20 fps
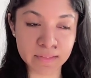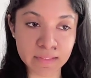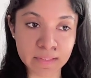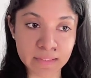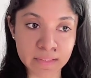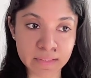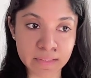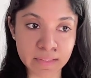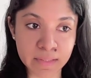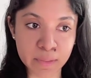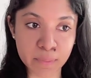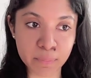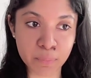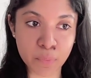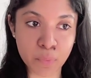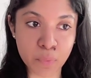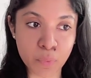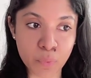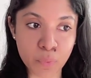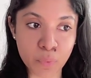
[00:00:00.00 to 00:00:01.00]
think in a
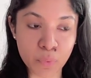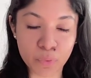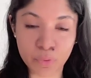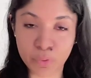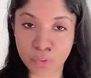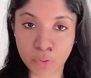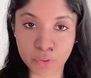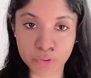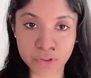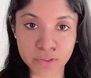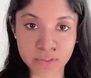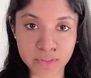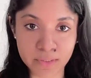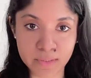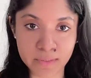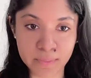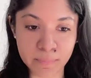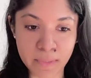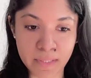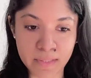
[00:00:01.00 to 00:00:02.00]
more
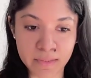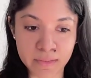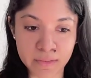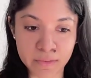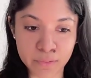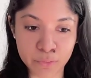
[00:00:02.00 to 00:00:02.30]
logical manner.